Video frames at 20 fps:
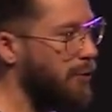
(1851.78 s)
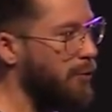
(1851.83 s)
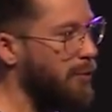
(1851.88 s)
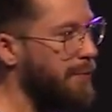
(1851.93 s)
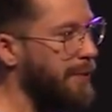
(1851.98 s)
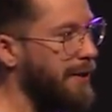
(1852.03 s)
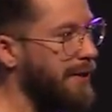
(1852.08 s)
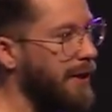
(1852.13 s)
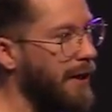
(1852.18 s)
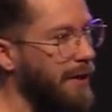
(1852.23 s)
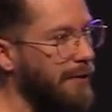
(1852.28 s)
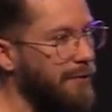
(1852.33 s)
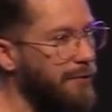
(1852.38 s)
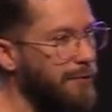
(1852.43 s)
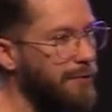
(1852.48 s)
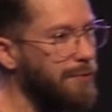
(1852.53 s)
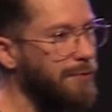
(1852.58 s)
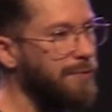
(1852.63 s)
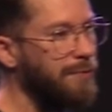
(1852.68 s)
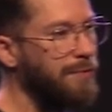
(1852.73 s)
one would be
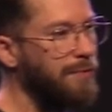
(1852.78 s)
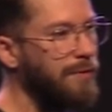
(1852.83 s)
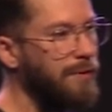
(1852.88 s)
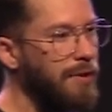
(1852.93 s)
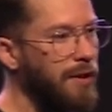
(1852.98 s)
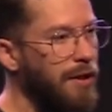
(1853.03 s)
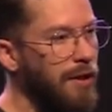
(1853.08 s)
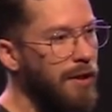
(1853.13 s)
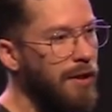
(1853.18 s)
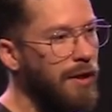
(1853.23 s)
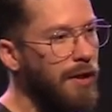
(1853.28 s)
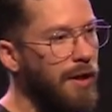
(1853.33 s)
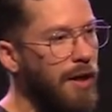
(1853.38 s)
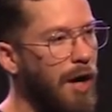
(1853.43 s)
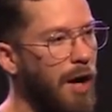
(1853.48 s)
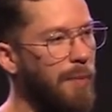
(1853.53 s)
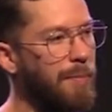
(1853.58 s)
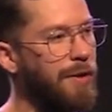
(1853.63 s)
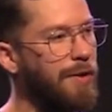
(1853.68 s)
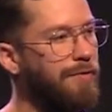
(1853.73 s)
this
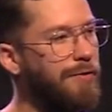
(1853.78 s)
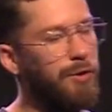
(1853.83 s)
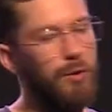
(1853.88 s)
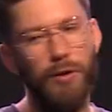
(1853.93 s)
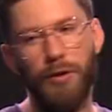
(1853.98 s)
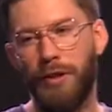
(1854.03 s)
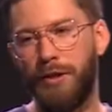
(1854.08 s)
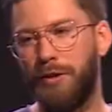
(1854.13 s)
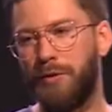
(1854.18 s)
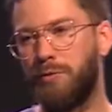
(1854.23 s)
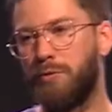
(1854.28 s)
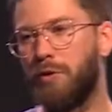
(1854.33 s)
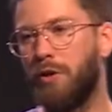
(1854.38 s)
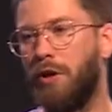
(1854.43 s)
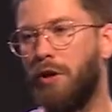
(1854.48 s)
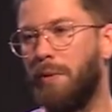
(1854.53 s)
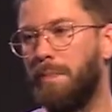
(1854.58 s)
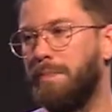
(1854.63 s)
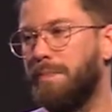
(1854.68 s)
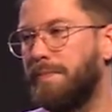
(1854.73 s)
how many of you are in the
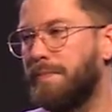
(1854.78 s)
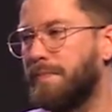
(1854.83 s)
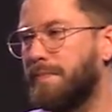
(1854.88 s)
room